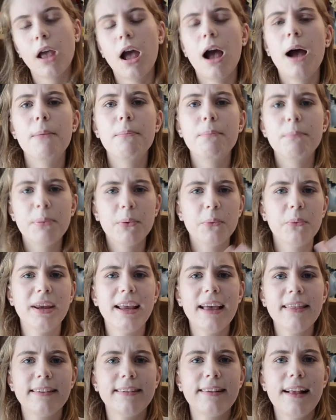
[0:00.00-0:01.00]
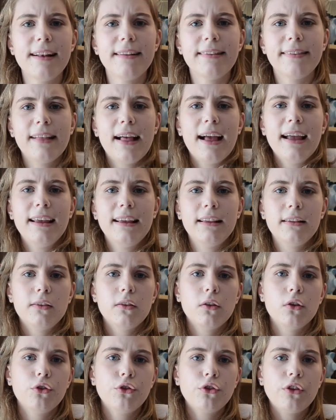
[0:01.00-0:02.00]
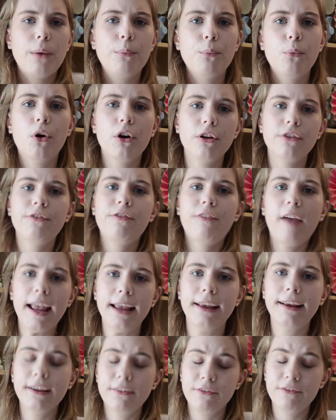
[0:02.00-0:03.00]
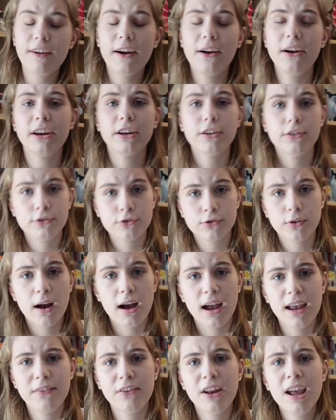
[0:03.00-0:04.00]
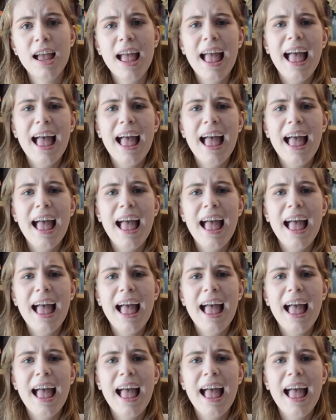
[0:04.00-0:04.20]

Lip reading: But we get the sense that it's somewhat fake and very contrived.